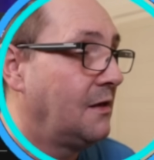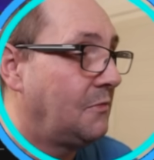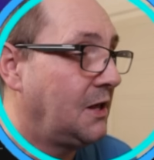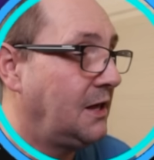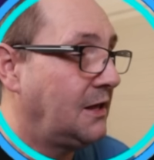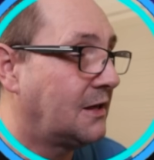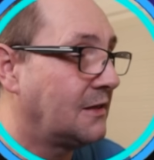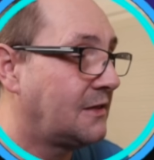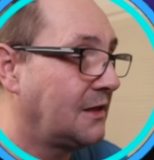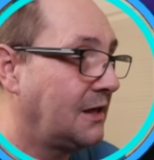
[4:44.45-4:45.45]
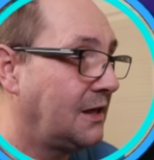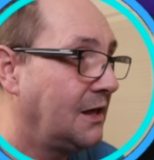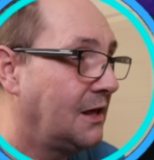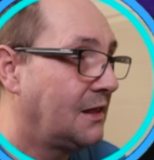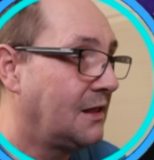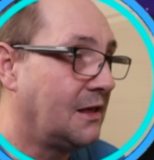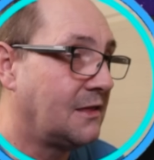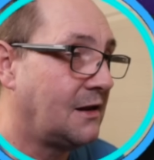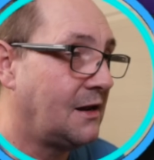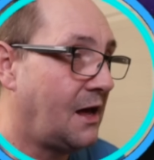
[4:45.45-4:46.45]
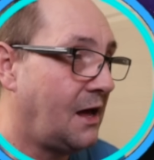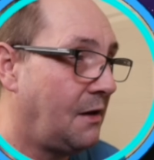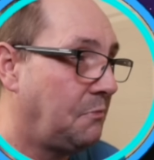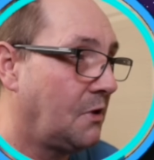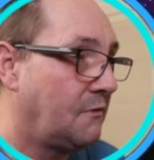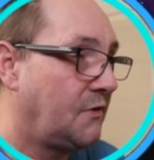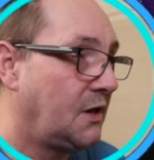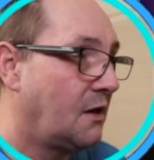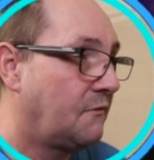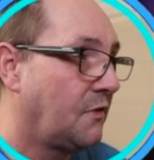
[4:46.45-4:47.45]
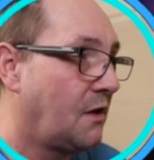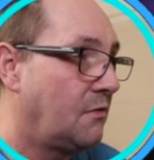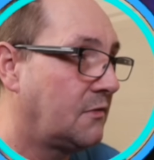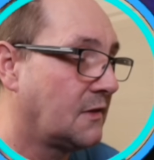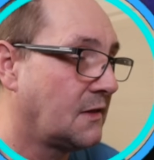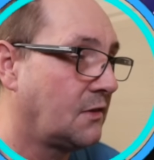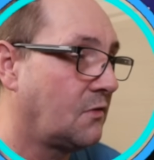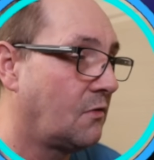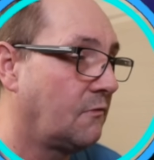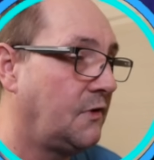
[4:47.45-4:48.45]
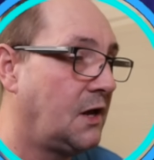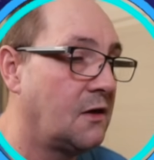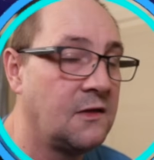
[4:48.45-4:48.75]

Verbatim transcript: But here you can see there's an uh, upload video flow, says untitled video.